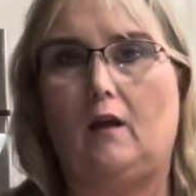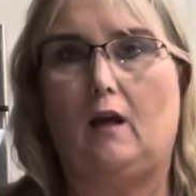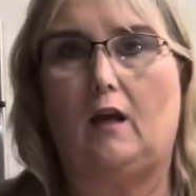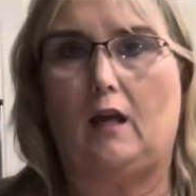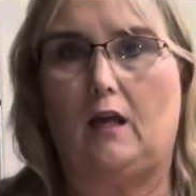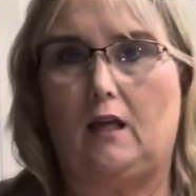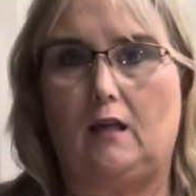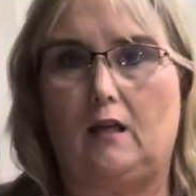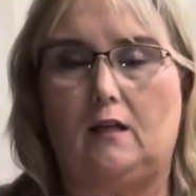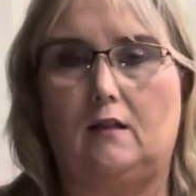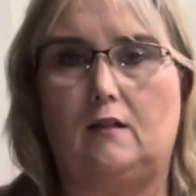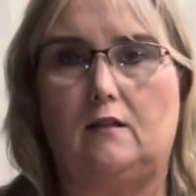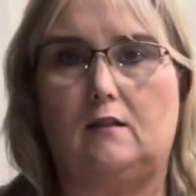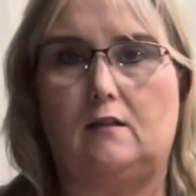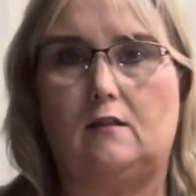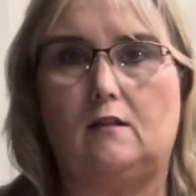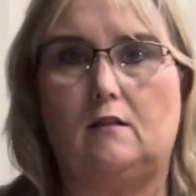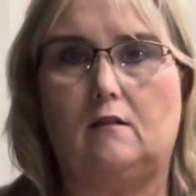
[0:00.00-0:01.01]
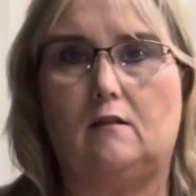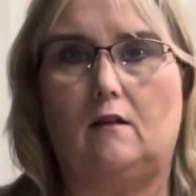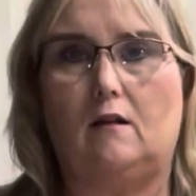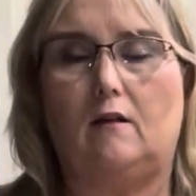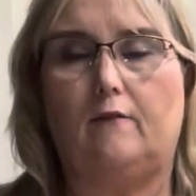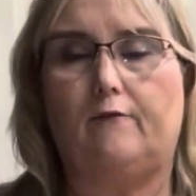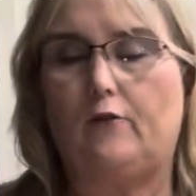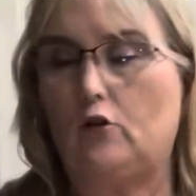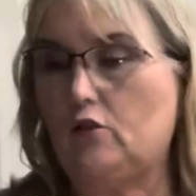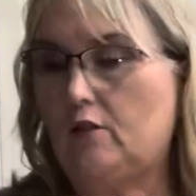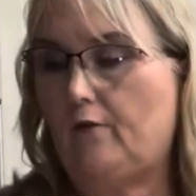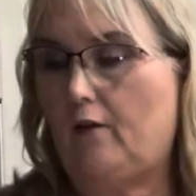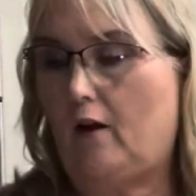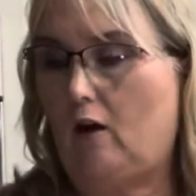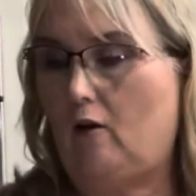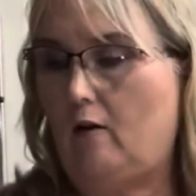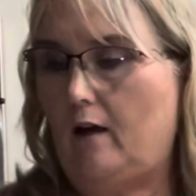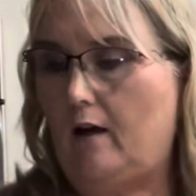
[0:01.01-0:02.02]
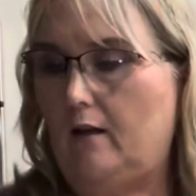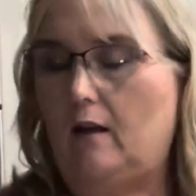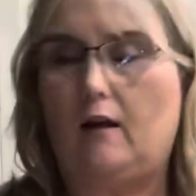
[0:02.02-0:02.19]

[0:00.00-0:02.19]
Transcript: and first of all,